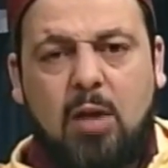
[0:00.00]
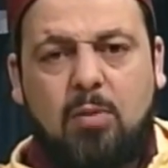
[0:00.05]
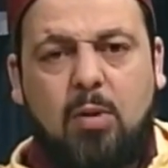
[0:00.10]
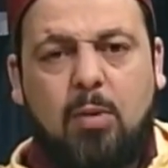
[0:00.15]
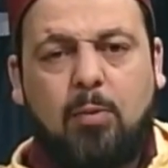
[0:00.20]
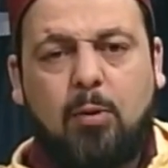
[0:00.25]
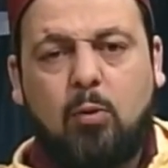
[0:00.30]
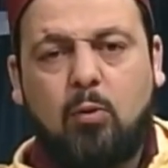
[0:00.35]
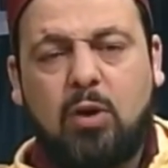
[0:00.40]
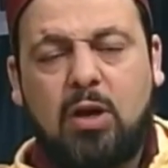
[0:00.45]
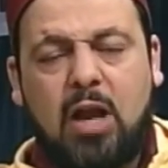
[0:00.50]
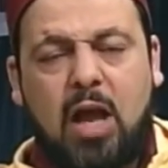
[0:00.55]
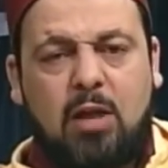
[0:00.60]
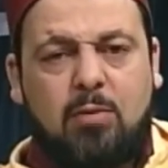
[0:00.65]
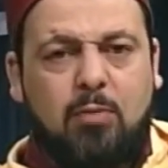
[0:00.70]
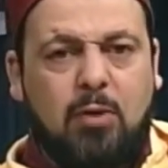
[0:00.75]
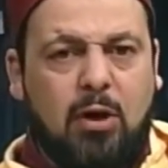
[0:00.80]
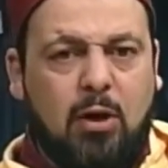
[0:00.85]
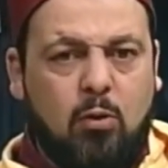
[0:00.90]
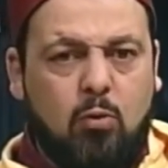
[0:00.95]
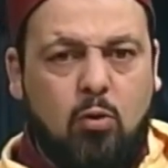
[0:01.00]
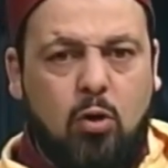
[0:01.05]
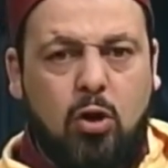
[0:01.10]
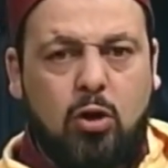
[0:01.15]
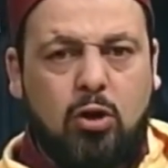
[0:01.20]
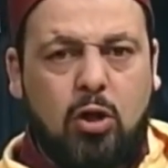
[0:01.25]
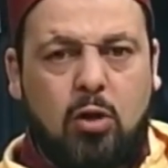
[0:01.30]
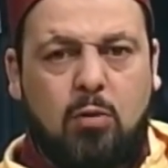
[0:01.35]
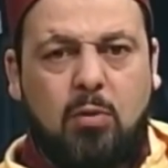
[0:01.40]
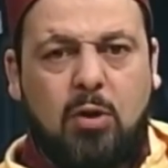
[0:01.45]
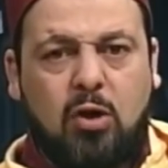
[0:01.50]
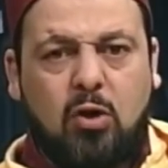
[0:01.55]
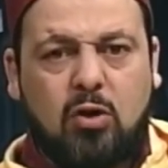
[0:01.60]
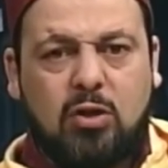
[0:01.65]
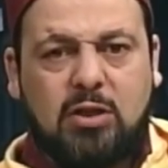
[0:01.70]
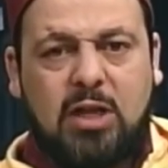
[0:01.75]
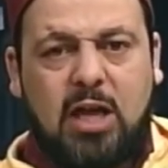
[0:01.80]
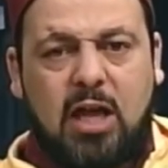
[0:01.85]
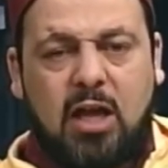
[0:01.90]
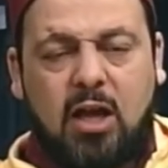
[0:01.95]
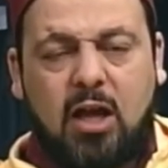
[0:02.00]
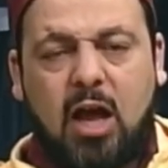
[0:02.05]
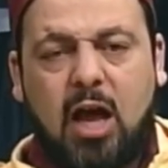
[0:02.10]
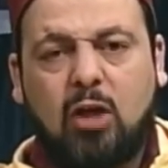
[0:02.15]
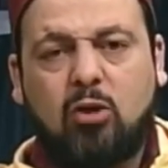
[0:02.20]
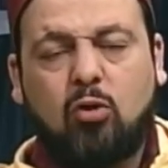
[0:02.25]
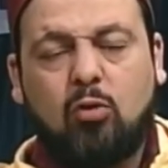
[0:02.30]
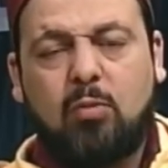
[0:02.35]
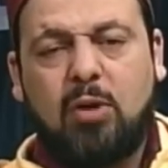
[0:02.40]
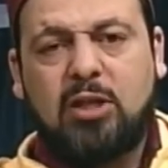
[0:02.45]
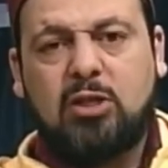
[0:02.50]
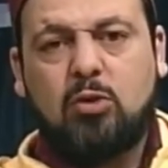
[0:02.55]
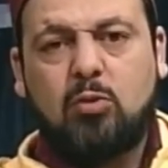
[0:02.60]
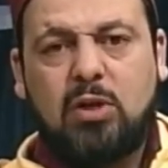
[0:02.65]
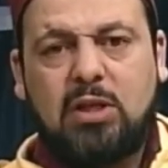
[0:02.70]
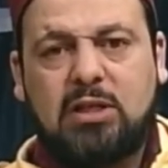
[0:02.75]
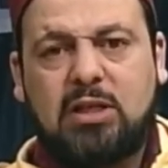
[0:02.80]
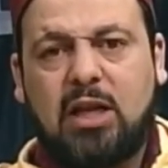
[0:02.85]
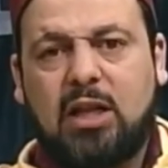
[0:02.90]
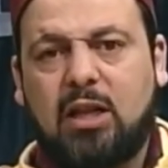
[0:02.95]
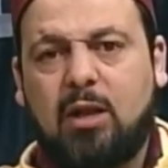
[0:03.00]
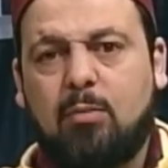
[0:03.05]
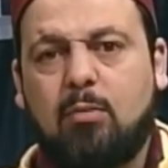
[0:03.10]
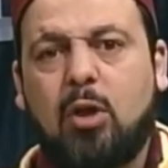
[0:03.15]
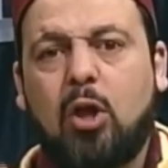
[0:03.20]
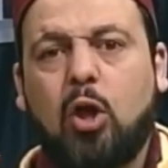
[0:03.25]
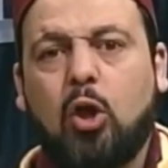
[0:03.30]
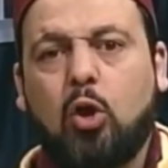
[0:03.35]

people will not be rewarded because God Almighty will tell them,